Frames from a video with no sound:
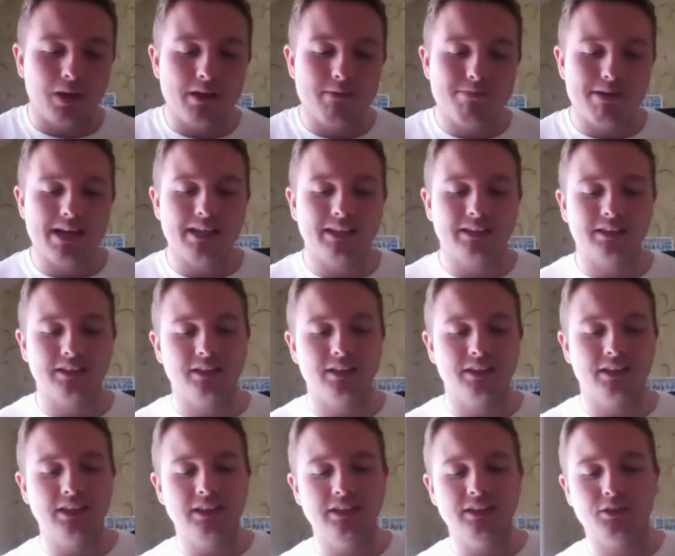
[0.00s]
way bet and
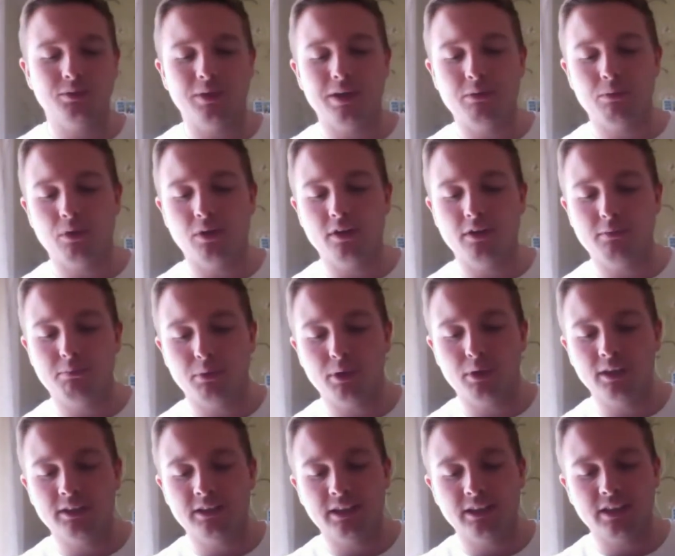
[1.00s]
an each way one at a
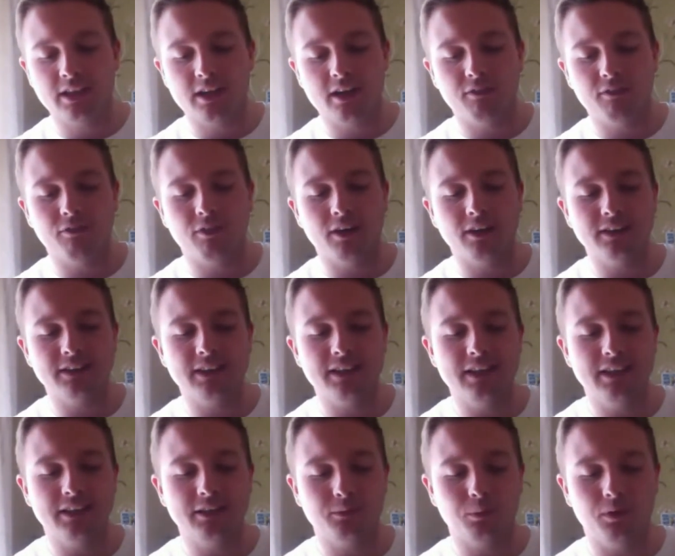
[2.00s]
price, there's enough runners
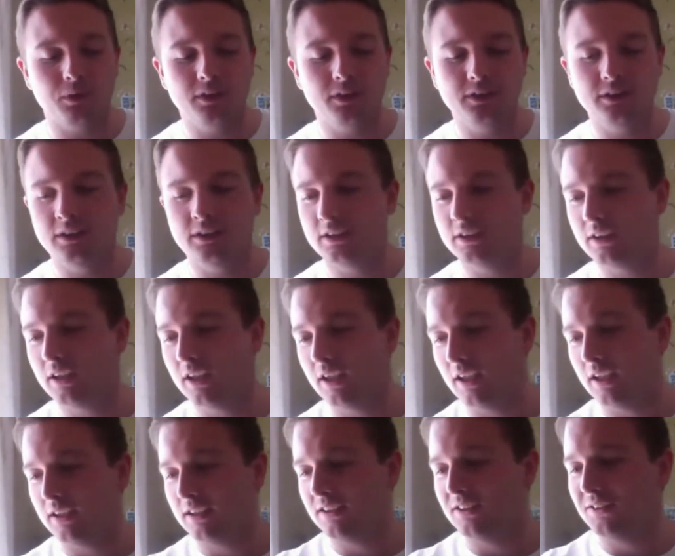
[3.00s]
in this one that
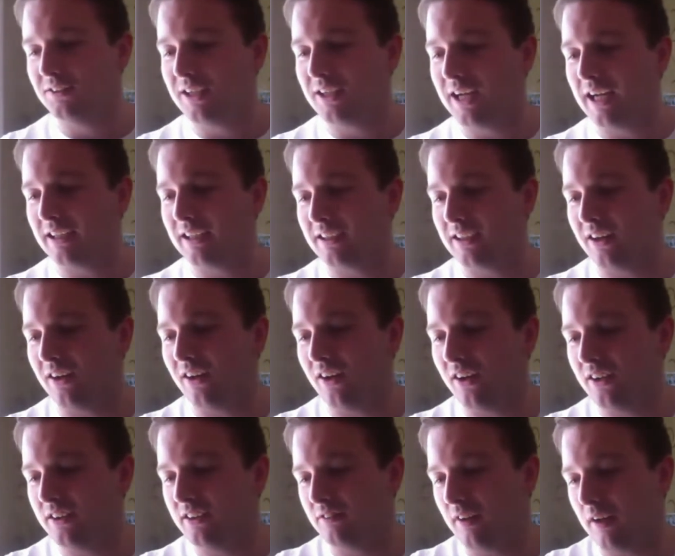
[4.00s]
you can
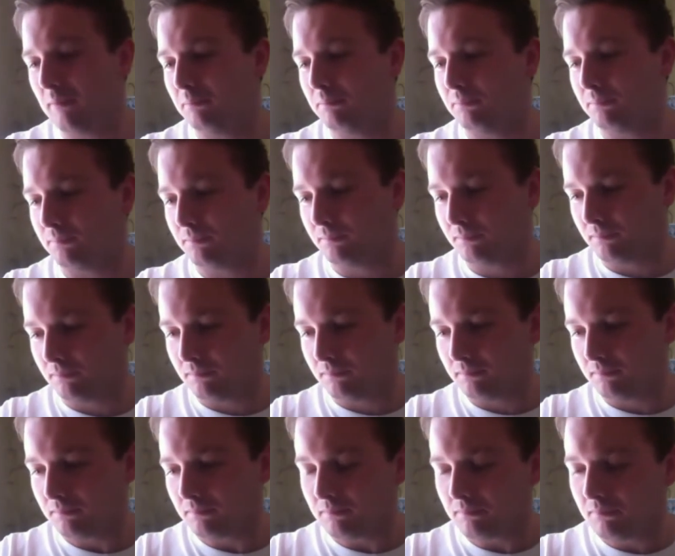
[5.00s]
kind of
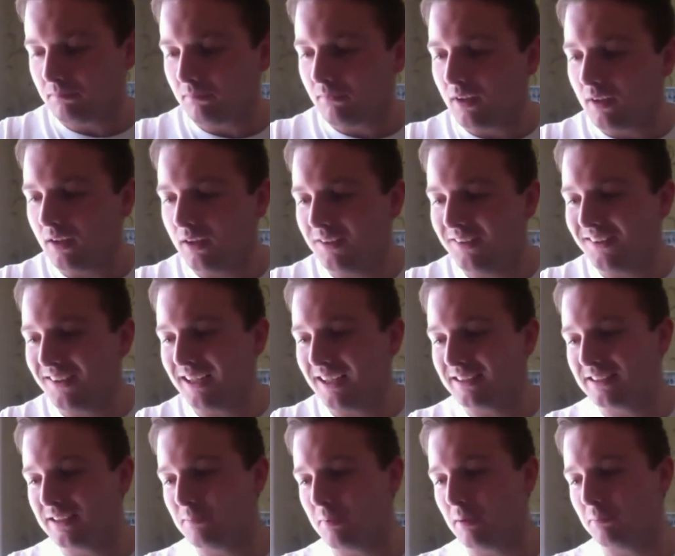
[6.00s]
you can
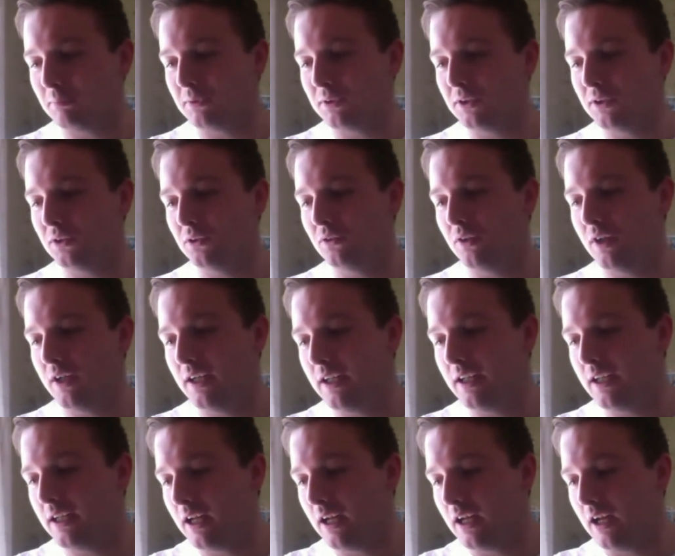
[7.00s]
tip up two,
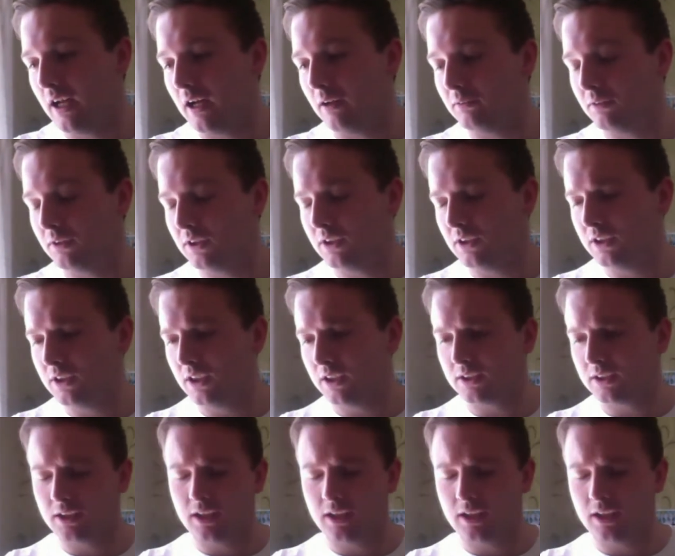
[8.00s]
really. I'm just
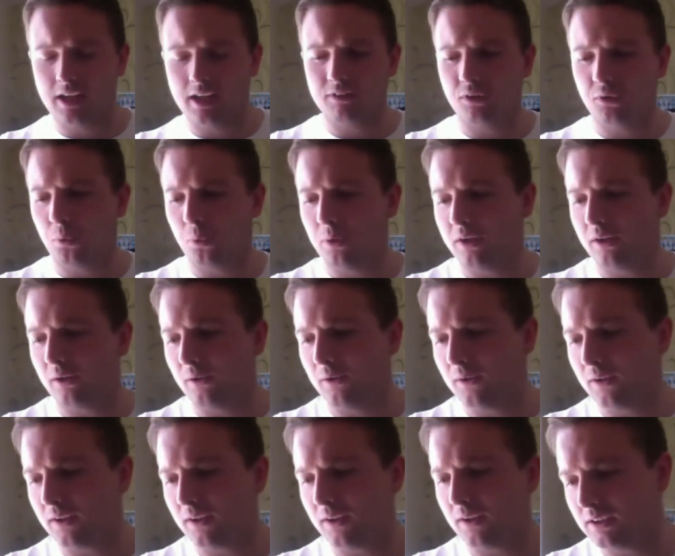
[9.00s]
going to have a quick
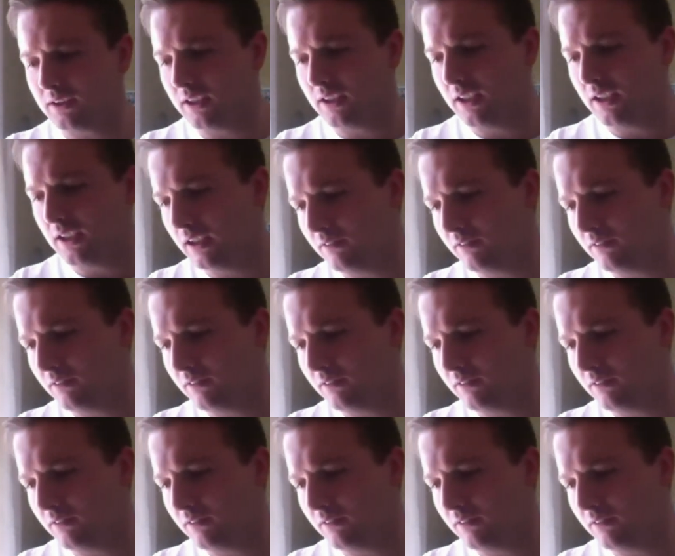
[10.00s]
look and see